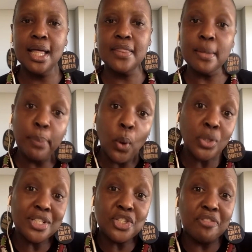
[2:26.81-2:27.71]
the
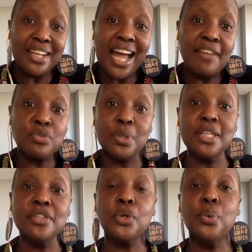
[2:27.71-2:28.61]
importance of lives
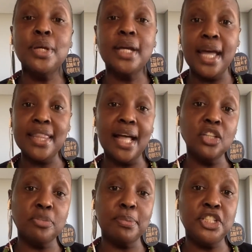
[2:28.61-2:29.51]
within the queer and the
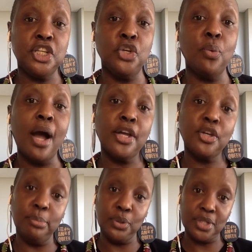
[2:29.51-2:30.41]
LGBTQI
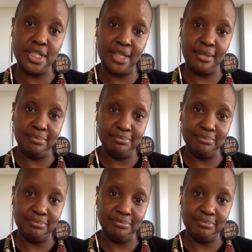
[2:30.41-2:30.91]
community.